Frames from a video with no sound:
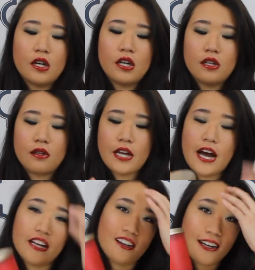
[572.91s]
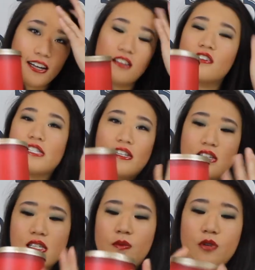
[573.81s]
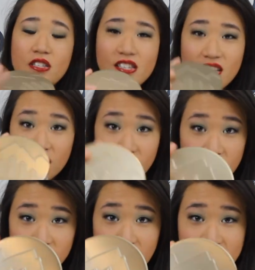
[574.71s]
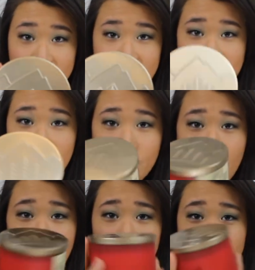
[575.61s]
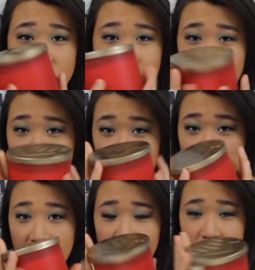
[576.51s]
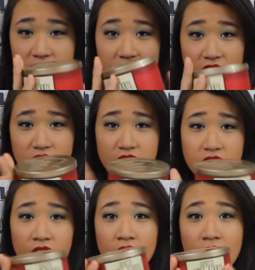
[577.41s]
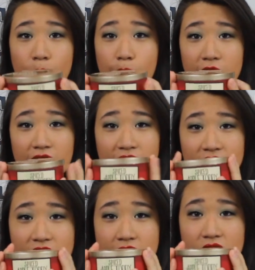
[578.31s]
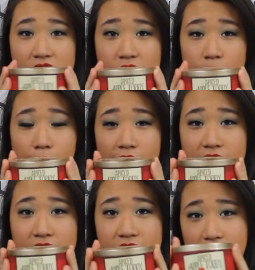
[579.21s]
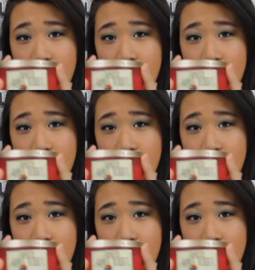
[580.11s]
one that I got looks like the same one, doesn't it? Literally has the same packaging and everything, but it is the spiced